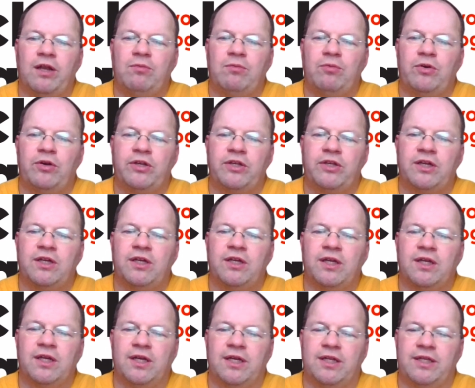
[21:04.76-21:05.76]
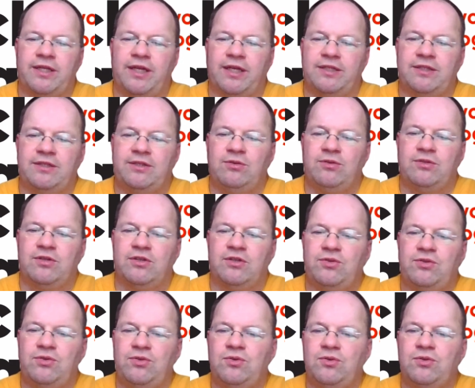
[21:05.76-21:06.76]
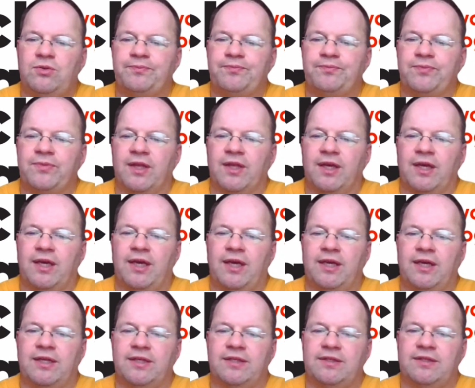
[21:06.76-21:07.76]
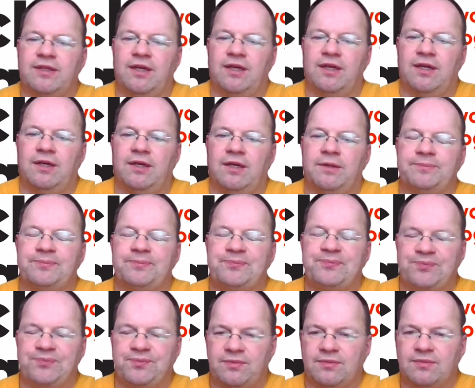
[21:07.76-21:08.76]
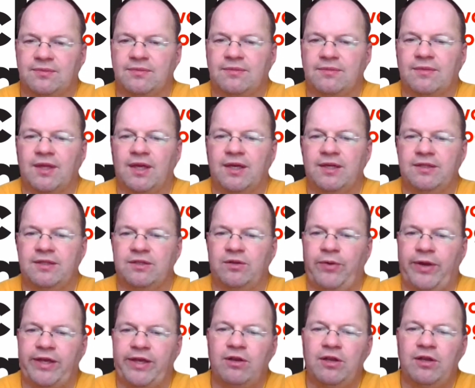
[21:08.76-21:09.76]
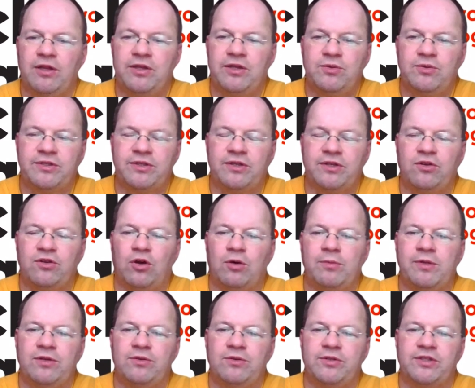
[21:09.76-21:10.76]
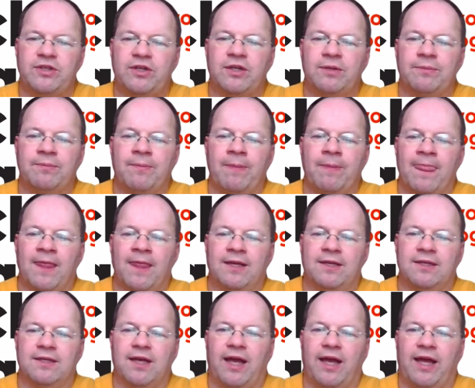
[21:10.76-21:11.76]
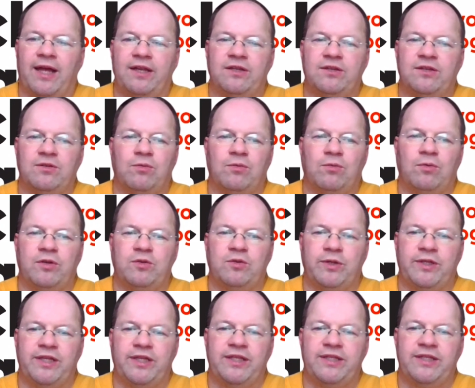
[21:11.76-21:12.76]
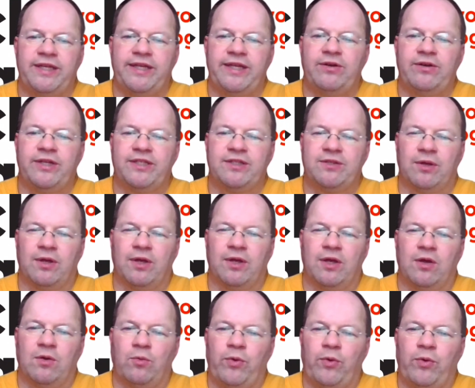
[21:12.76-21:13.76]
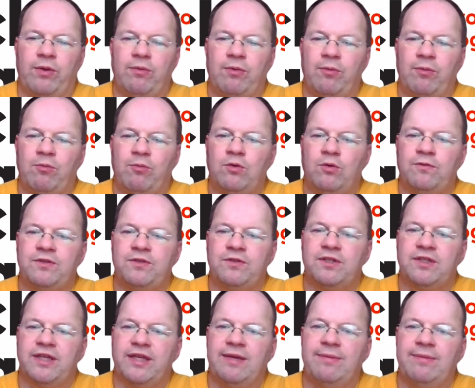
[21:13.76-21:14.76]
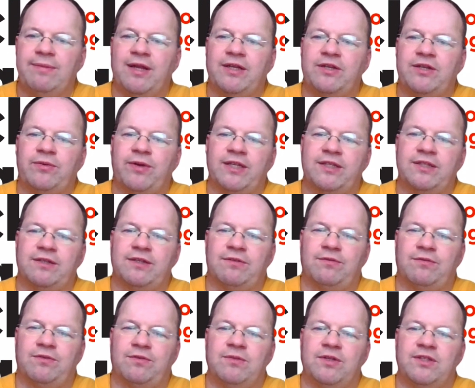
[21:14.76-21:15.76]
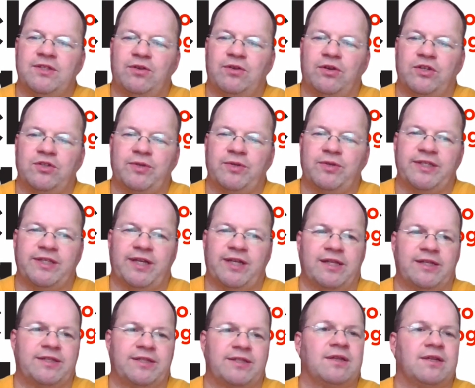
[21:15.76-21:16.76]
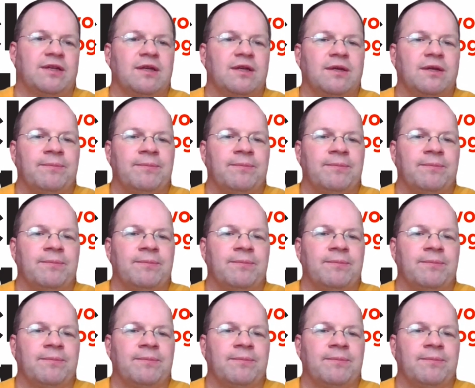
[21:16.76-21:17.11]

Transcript: collar worker. Test user 2 is a regular user, normal user. And what we did here is we removed the email address from the search results.